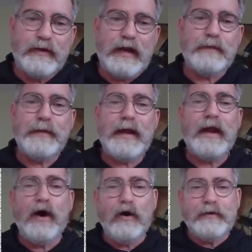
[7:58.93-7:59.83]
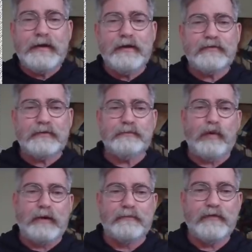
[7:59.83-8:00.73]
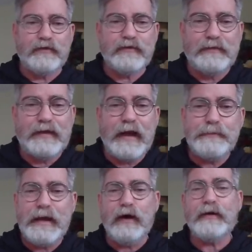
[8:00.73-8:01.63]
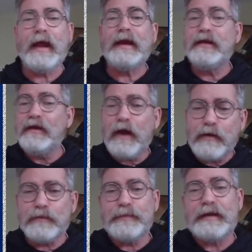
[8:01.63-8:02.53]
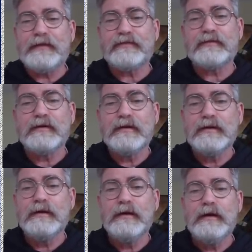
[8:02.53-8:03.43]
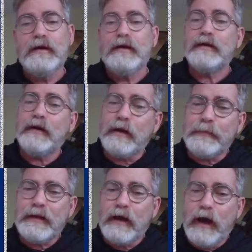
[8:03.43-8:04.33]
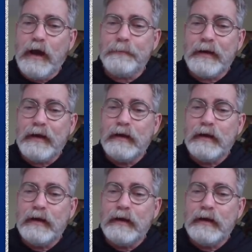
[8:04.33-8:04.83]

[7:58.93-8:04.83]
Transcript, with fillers: And I beheld, here's important, verse 11 I beheld another beast coming up,